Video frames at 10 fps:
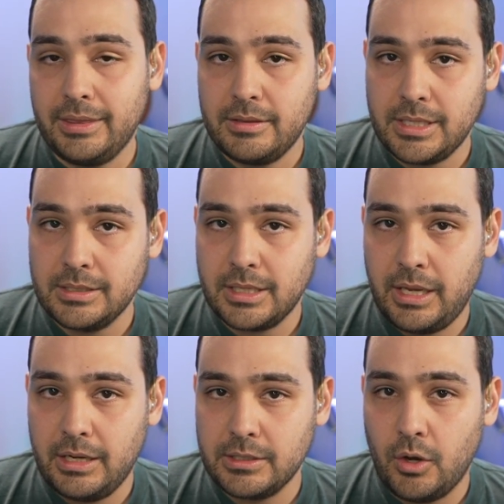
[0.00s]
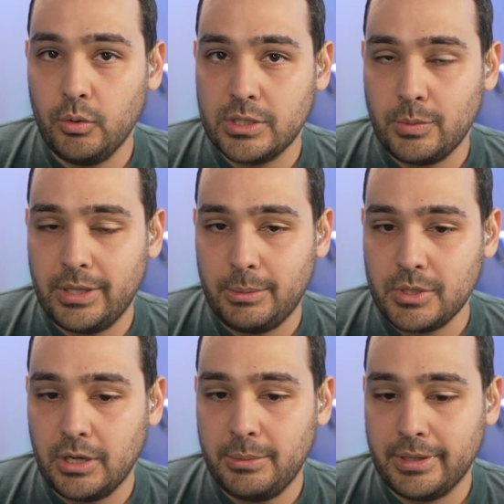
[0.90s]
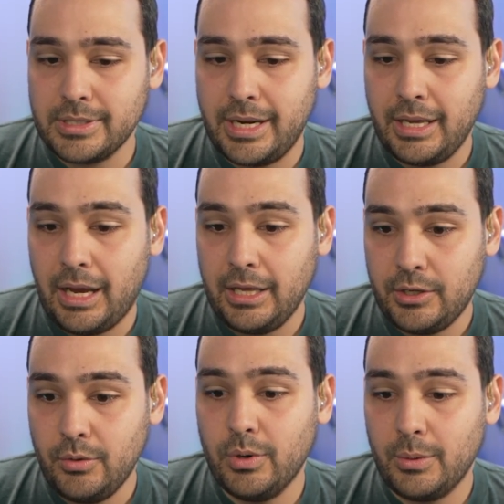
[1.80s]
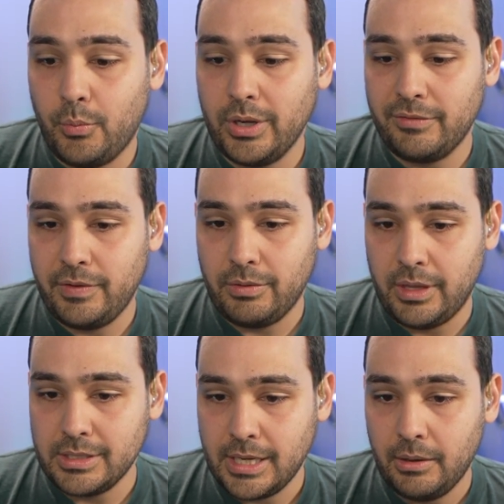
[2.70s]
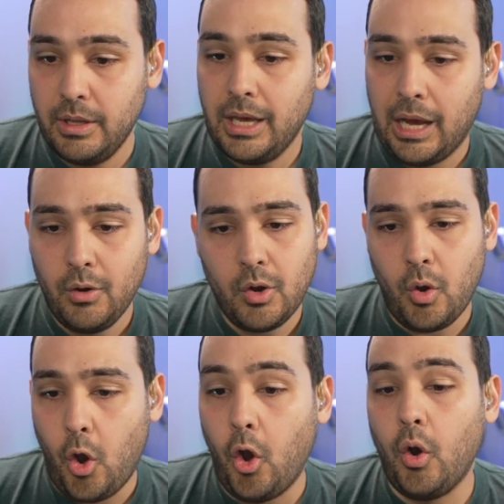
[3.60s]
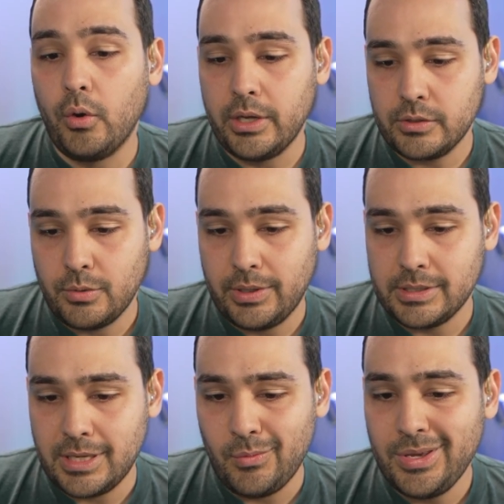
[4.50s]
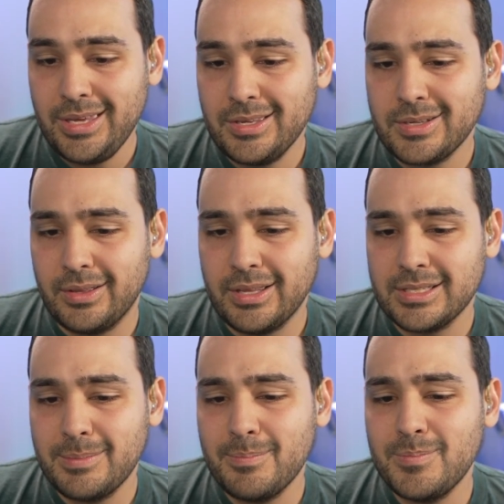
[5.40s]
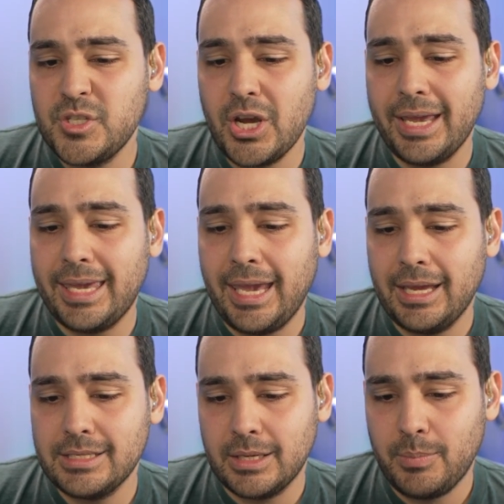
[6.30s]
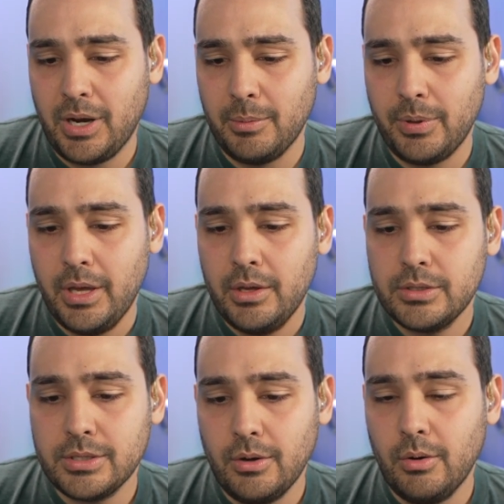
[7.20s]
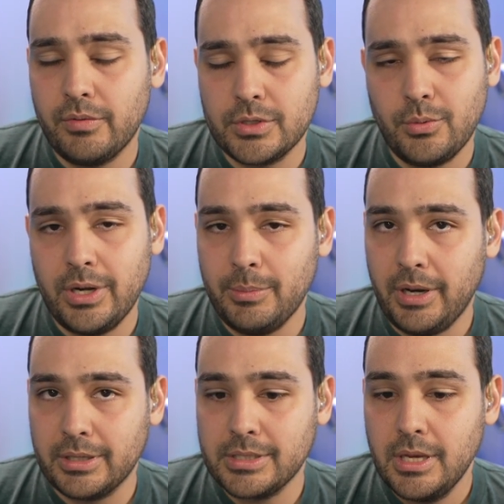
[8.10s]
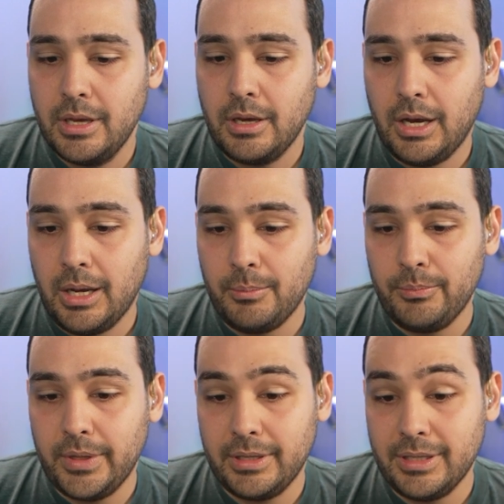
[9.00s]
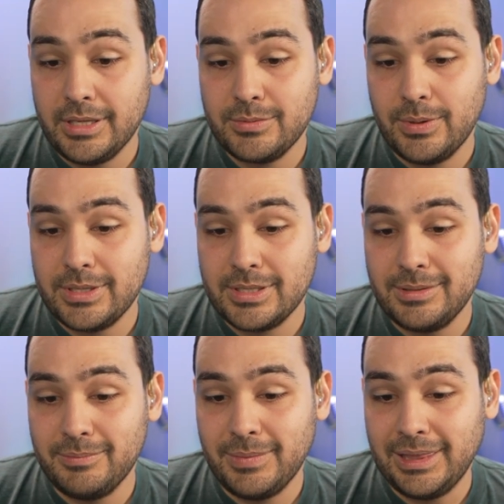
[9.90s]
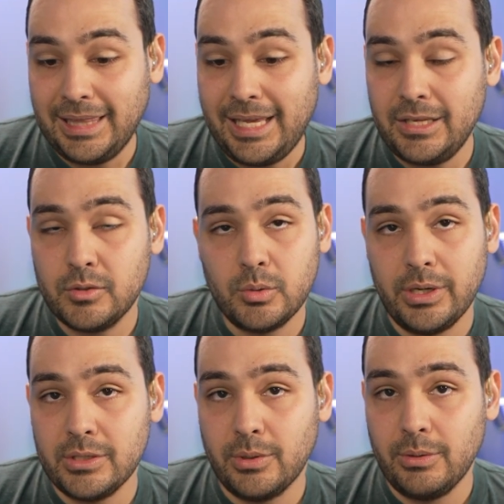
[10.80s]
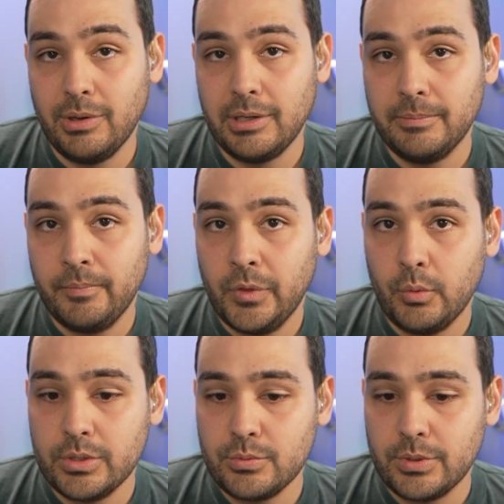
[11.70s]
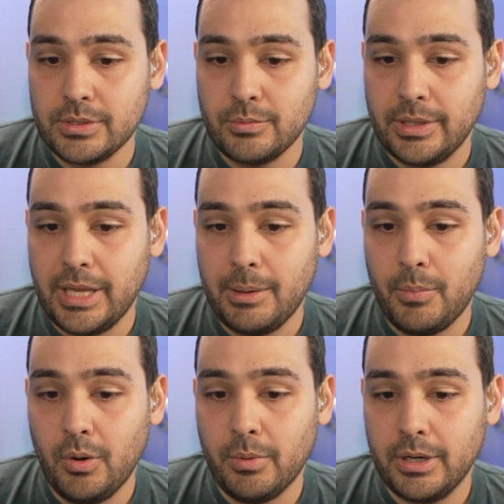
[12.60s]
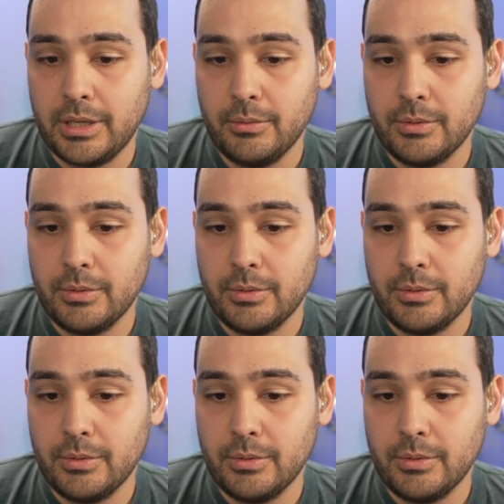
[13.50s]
since Kadena is the oldest one that I'm talking about today, I do want to point a few things out. I'll go all here so we can see. We saw this gigantic pump to over twenty bucks. Um, and this was in late twenty twenty-one. Which was when that bull market